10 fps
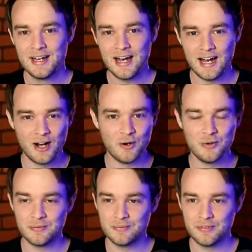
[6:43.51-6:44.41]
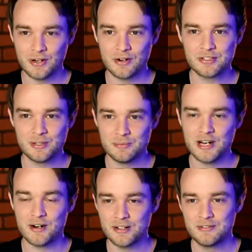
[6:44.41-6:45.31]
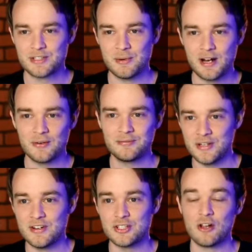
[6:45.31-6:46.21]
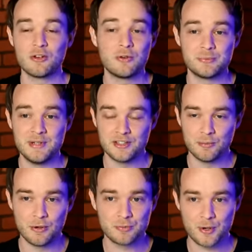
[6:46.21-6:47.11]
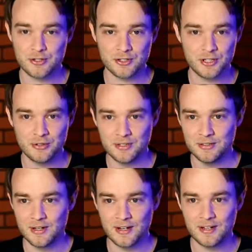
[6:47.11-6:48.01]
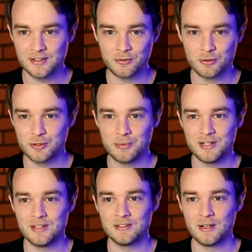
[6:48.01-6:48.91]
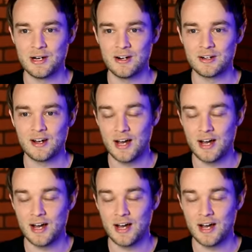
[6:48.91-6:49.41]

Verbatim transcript: how there are some narratives about evangelicals being the most persecuted uh, group in America.